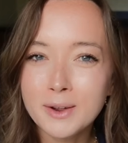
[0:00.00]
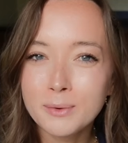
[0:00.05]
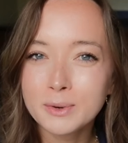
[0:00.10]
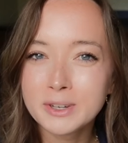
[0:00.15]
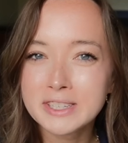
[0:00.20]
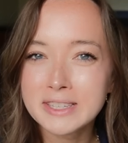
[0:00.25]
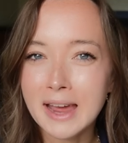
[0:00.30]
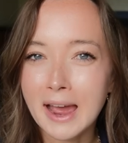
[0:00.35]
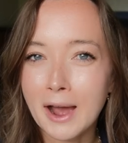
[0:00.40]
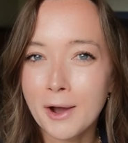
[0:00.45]
it
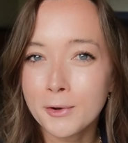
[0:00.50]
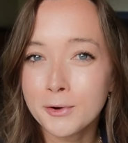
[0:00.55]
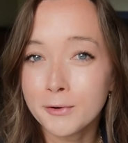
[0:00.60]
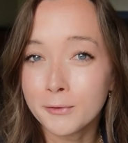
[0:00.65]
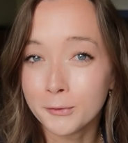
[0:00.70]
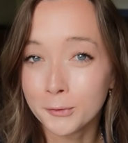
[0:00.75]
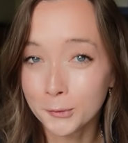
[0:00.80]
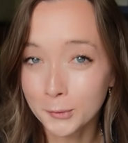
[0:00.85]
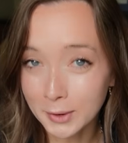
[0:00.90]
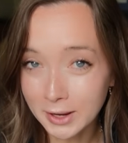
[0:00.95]
was out of
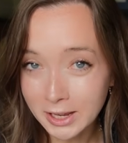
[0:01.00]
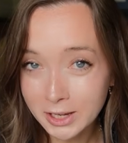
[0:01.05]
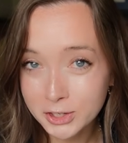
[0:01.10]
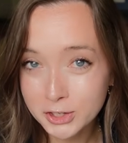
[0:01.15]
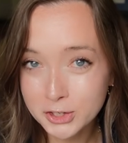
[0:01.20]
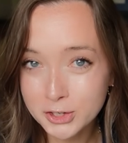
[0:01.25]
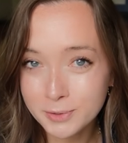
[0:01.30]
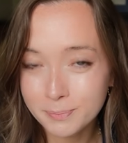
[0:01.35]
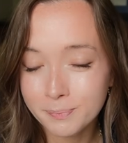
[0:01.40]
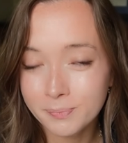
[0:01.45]

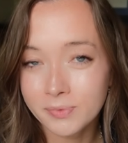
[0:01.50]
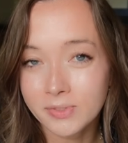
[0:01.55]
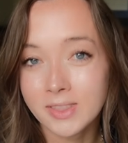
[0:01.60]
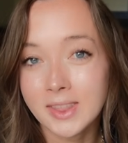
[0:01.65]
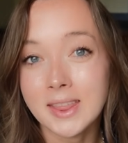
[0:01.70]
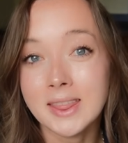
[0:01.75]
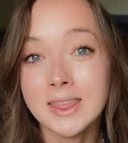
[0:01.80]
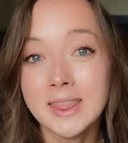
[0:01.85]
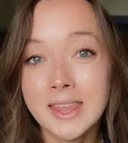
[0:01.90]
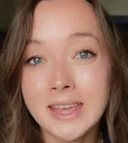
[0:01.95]
reach,
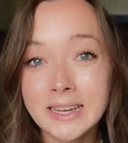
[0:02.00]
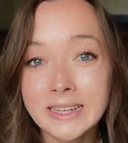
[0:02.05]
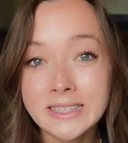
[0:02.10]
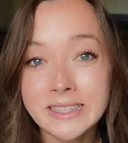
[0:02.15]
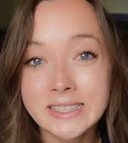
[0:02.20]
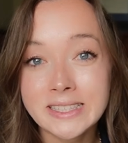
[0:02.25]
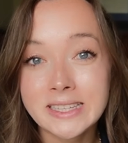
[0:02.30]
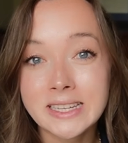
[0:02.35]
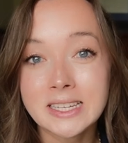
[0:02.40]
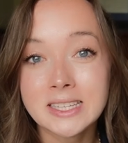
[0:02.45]
then
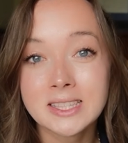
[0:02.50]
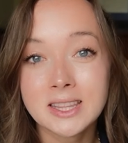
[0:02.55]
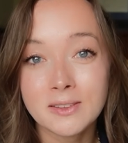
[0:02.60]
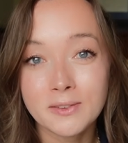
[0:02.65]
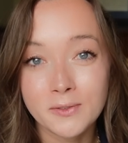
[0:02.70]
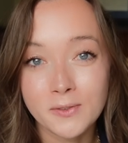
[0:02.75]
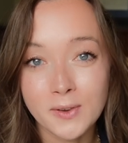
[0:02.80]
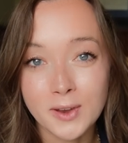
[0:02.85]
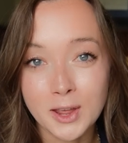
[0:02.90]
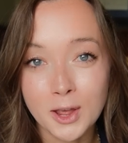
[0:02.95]
this is the
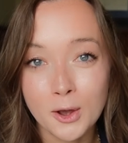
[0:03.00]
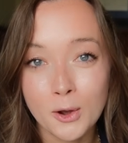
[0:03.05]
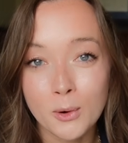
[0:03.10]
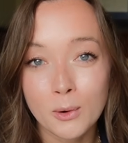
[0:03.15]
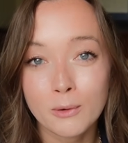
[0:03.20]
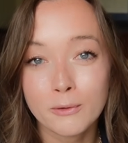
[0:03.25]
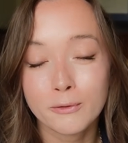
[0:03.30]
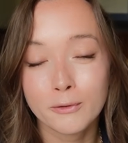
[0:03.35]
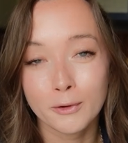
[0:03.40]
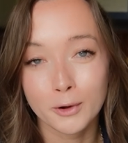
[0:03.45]
video
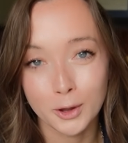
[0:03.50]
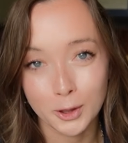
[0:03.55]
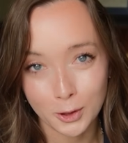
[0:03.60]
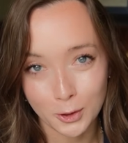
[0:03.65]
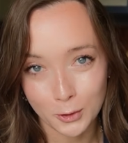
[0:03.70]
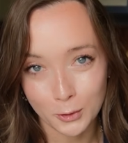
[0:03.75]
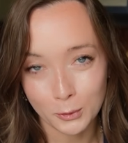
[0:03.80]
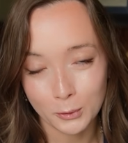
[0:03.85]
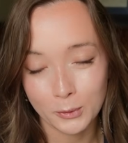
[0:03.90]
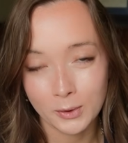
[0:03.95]
for
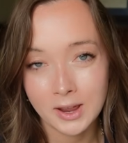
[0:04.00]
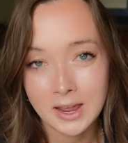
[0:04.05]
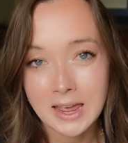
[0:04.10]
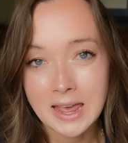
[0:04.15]
you.